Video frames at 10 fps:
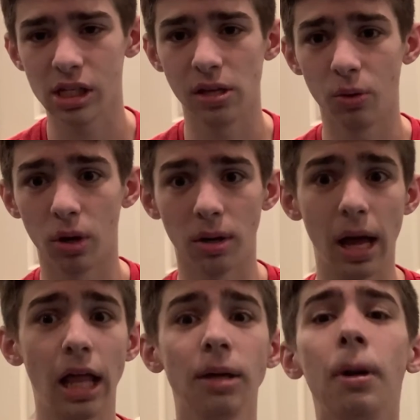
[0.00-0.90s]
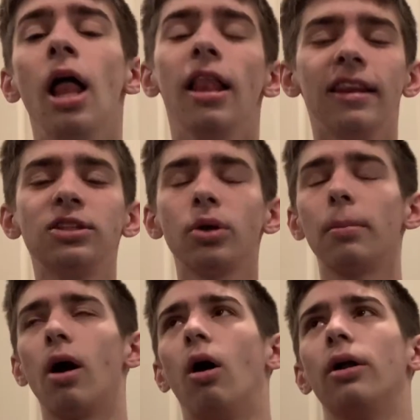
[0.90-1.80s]
or that's what I'm
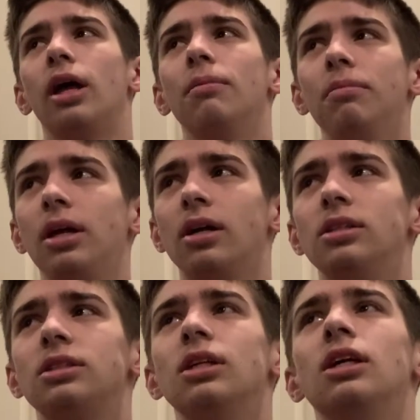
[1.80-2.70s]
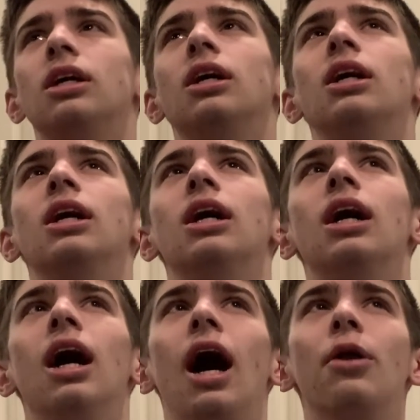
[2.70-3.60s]
calling him, because
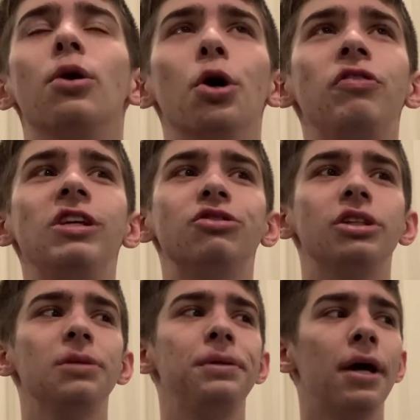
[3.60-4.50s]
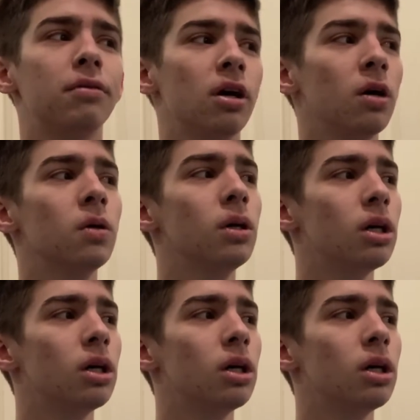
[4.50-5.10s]
I don't know if he's really Pietro.